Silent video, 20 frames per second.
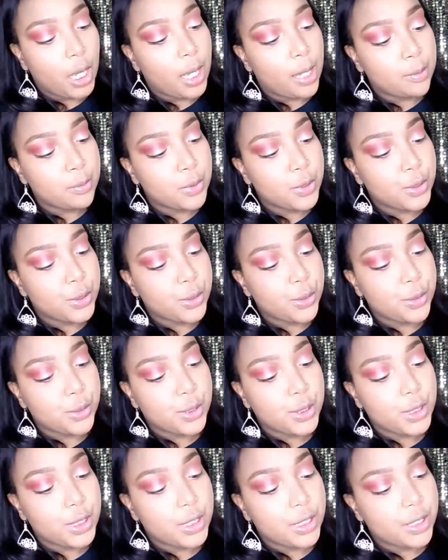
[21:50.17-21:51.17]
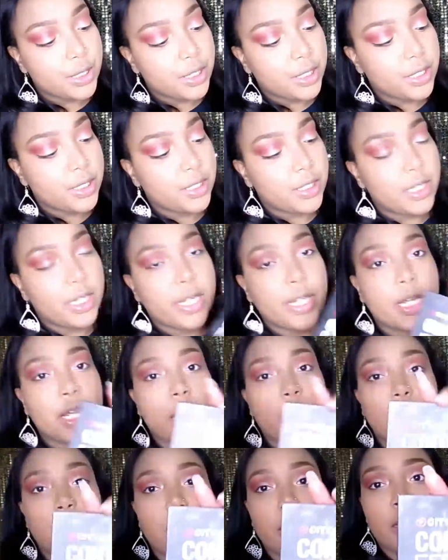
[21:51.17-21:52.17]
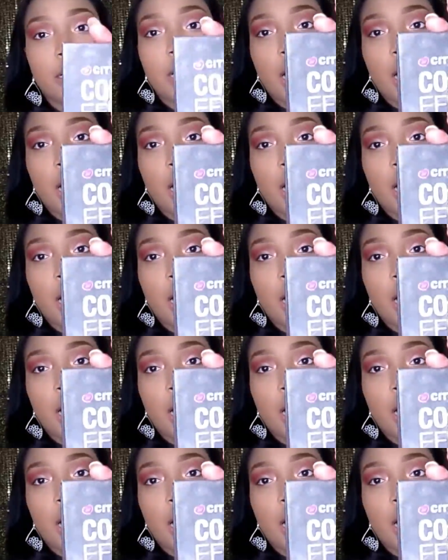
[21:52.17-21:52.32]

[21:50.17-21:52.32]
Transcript: I'm just using this City Color